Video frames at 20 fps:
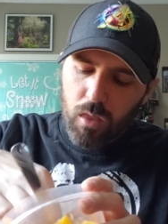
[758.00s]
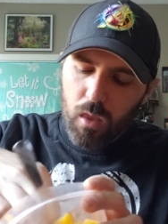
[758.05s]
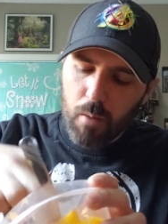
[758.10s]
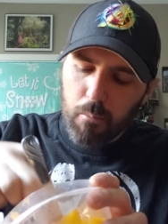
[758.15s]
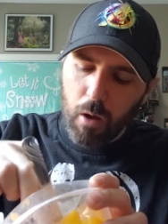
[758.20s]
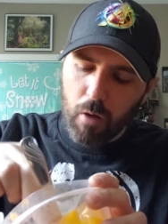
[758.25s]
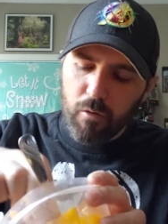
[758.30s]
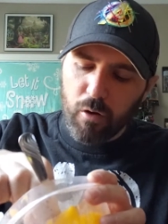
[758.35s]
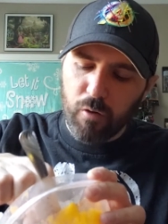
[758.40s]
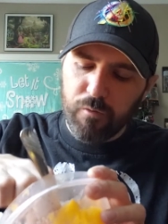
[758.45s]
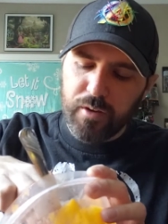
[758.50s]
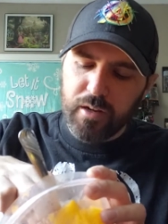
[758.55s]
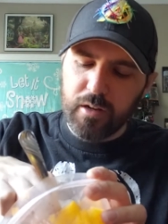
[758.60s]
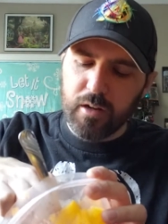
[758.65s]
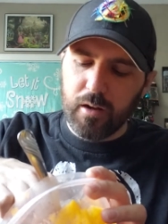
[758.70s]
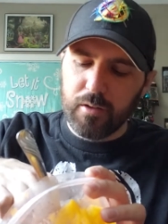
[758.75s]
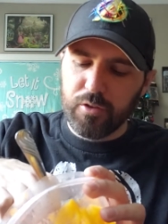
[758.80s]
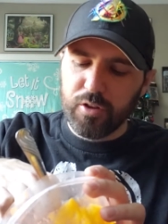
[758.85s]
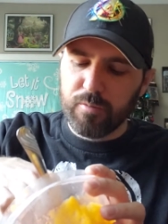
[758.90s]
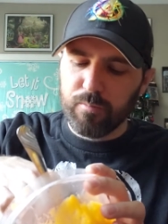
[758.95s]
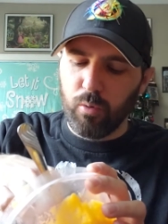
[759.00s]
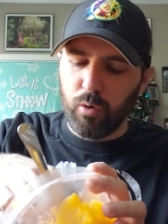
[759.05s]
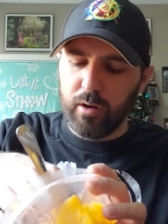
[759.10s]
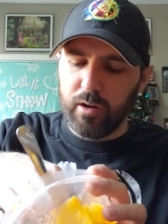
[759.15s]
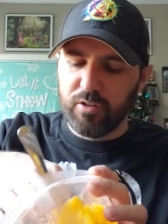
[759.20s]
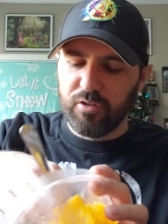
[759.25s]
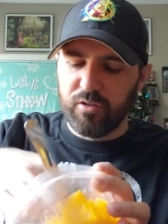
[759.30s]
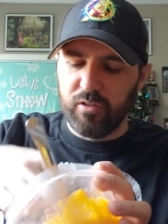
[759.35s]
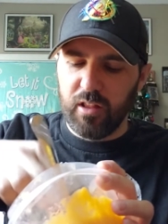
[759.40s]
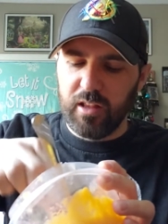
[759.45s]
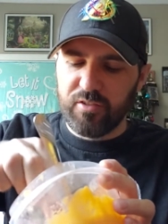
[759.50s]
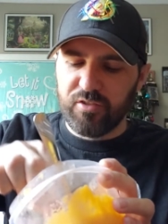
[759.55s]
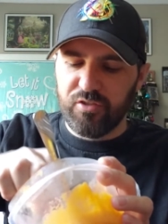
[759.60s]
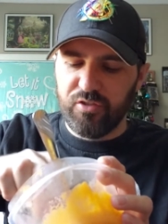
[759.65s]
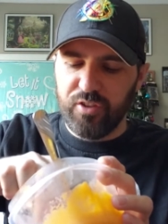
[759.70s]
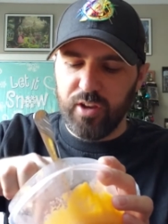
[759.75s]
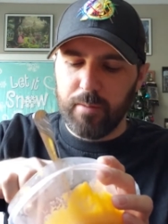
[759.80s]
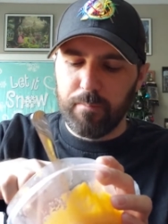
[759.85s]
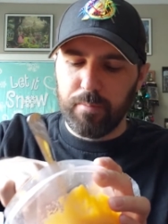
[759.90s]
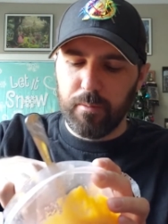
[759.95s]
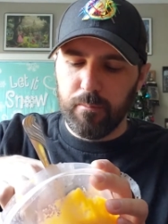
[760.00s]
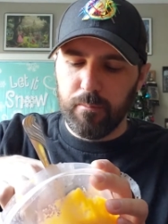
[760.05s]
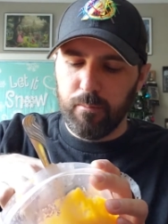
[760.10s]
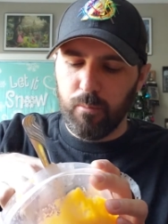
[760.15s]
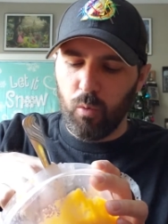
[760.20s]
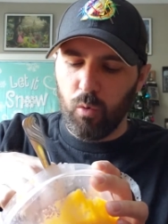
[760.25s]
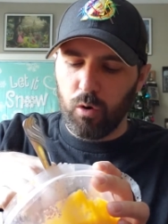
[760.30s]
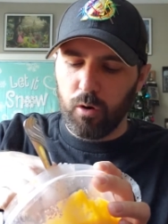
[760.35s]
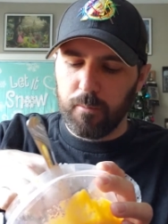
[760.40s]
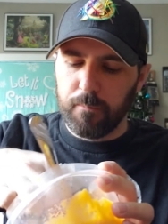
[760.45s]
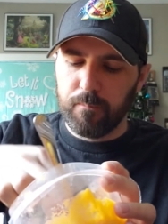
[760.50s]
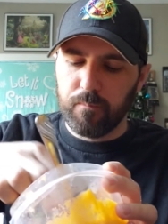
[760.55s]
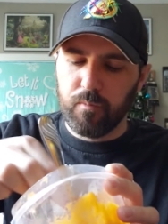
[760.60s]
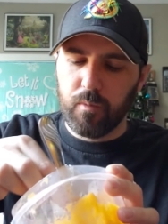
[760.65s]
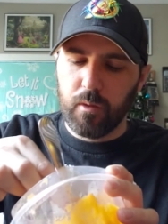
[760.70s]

My Velveeta at this point is less dip, more,